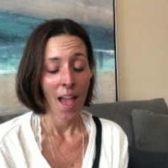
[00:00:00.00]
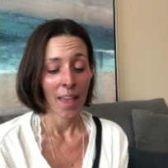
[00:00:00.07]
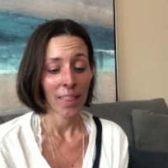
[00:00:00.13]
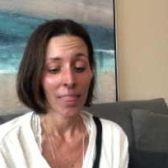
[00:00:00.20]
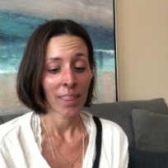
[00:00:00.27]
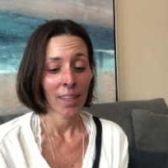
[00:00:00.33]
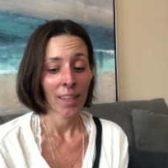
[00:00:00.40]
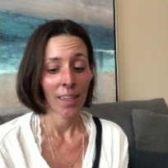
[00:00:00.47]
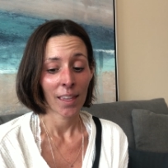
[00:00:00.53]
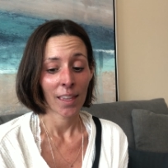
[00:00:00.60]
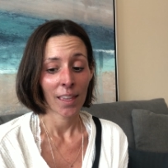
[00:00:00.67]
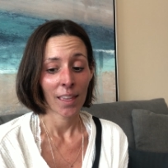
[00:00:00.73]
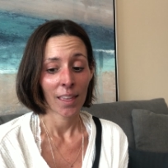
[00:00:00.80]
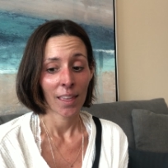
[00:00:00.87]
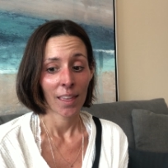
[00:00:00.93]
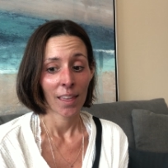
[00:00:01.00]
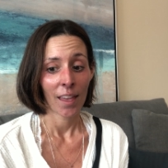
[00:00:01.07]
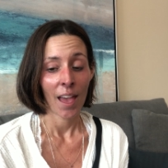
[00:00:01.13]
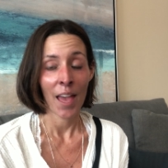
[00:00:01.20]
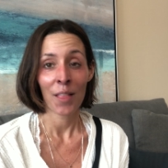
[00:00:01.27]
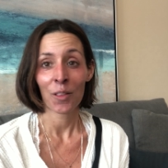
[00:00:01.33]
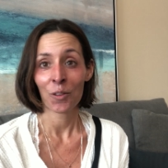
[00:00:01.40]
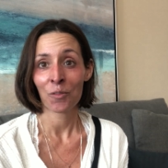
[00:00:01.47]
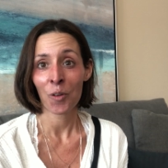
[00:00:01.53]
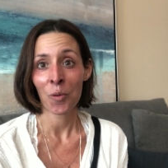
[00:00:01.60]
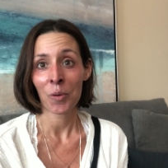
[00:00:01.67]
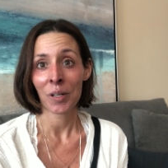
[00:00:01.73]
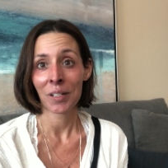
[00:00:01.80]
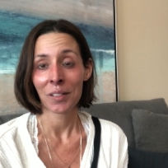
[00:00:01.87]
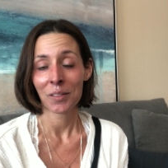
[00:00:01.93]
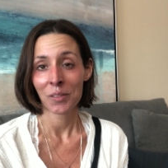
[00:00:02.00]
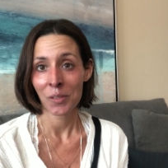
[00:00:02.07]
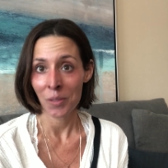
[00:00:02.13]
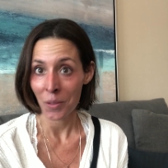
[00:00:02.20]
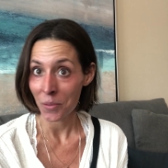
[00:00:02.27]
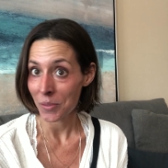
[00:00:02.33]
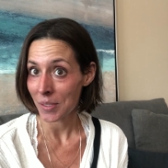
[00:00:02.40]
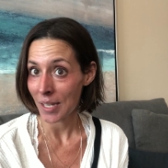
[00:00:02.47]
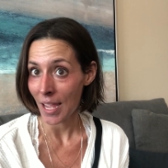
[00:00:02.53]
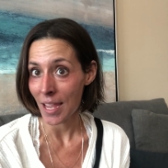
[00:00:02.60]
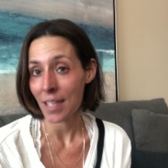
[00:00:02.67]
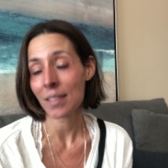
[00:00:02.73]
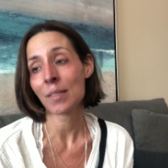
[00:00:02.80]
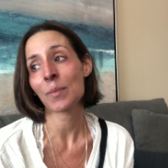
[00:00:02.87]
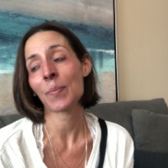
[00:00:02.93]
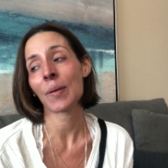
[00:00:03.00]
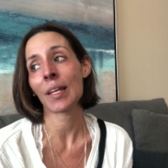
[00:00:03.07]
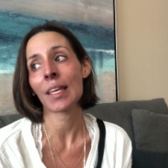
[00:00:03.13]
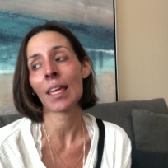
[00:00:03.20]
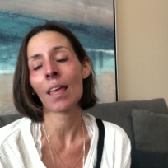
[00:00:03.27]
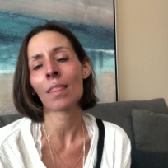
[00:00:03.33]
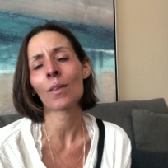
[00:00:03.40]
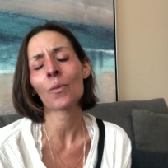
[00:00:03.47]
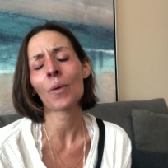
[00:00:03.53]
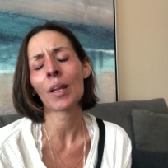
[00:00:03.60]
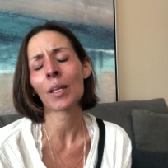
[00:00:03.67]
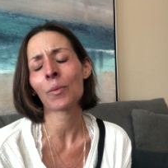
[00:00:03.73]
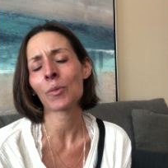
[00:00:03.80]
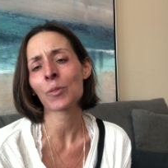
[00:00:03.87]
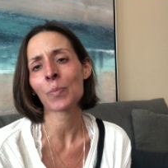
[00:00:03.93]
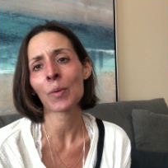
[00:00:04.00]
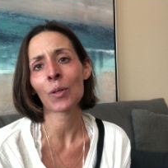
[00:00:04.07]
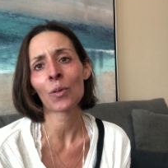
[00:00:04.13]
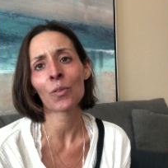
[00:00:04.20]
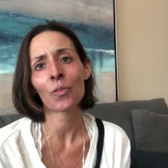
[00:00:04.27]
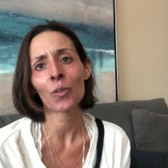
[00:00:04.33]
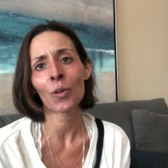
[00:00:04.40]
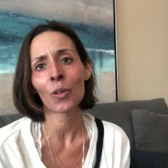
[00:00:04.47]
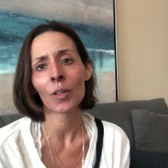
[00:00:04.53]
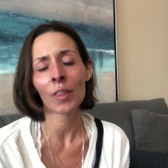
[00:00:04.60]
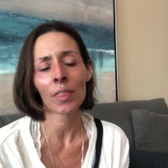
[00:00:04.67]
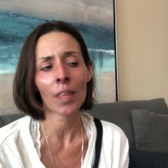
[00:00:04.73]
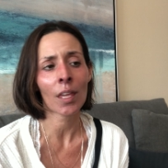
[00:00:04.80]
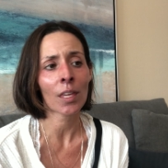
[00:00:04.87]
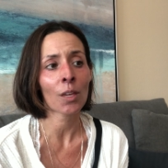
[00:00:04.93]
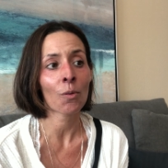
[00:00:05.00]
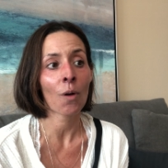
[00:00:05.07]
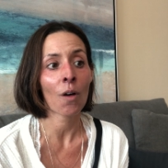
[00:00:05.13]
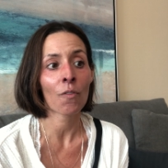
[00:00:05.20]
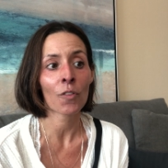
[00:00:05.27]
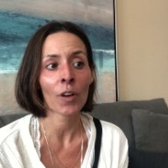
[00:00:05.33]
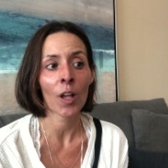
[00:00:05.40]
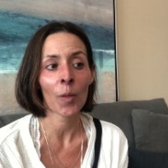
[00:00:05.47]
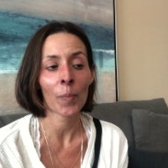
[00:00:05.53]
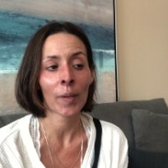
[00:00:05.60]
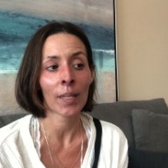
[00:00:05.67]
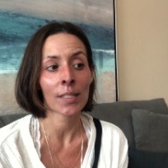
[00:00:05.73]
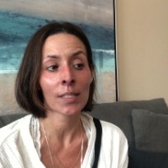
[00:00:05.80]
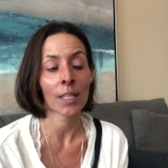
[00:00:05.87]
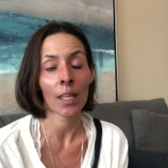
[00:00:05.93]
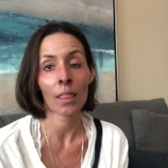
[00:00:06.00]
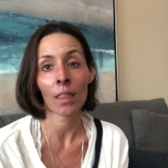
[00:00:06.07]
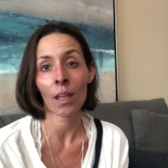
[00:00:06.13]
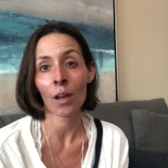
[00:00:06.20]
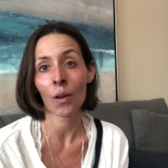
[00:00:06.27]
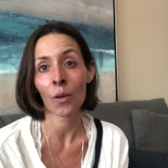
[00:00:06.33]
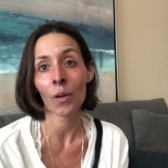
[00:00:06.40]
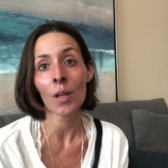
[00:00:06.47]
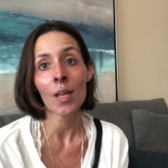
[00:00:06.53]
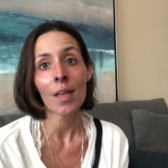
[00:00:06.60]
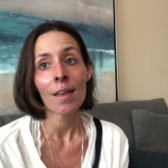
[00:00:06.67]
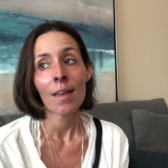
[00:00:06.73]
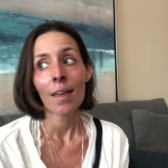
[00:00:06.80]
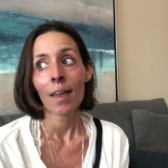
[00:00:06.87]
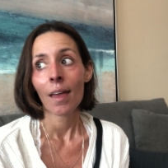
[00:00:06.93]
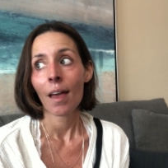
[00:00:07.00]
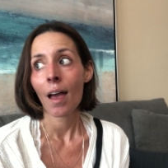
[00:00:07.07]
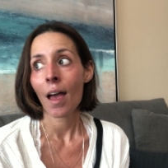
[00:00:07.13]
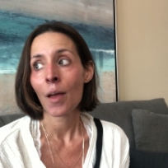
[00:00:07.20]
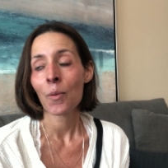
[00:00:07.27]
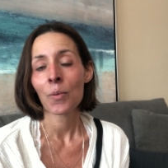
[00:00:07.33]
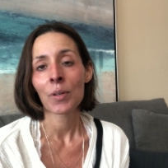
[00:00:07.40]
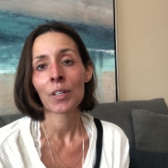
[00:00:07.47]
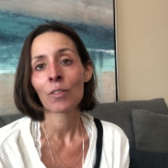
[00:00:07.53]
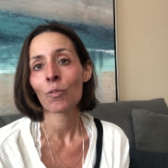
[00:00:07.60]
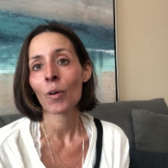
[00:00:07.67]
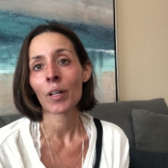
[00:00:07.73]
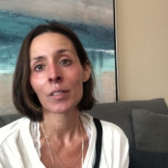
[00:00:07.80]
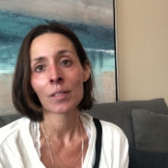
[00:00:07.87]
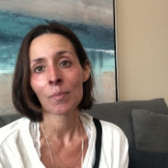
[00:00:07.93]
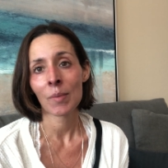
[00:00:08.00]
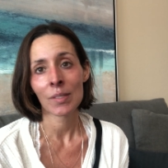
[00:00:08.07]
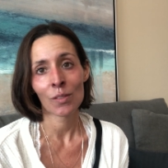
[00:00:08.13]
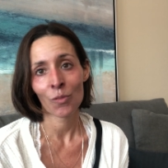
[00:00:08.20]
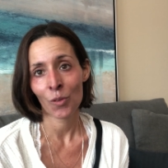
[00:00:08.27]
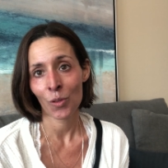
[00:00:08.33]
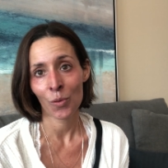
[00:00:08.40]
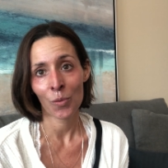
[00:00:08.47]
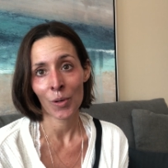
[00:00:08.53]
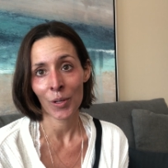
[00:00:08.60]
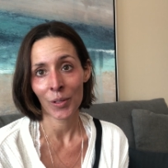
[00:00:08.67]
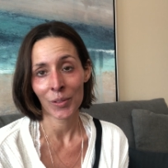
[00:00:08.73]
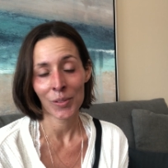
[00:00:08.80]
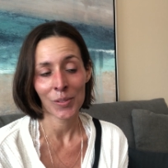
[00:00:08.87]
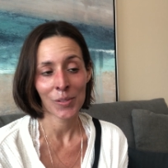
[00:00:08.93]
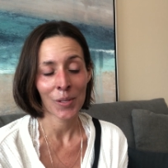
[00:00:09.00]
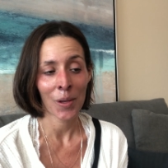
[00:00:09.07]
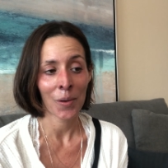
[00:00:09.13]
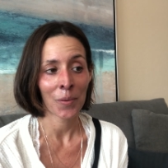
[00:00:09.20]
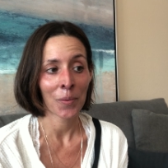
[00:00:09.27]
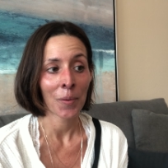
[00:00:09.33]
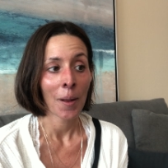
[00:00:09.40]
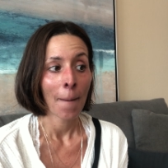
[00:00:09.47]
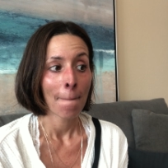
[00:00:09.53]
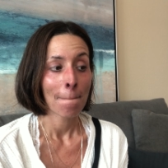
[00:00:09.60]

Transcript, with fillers: I think I look forward to those days. But again, the wedding was beautiful, and thank you all for helping us get there I wouldn't have wanted to miss it for the world. So